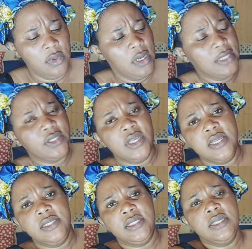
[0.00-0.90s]
As you
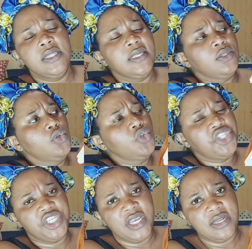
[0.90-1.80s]
can see, there's no
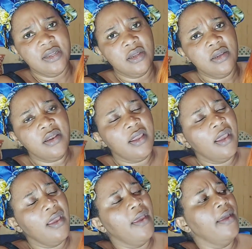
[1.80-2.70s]
shedding in the
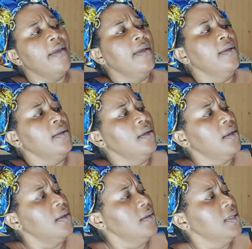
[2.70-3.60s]
hair.
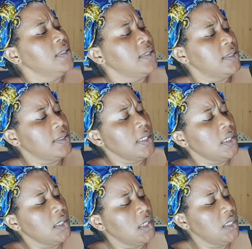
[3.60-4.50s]
It's
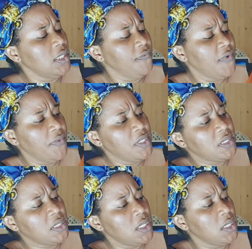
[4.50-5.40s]
silky, very
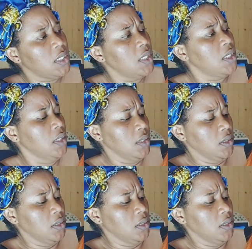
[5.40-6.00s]
silky.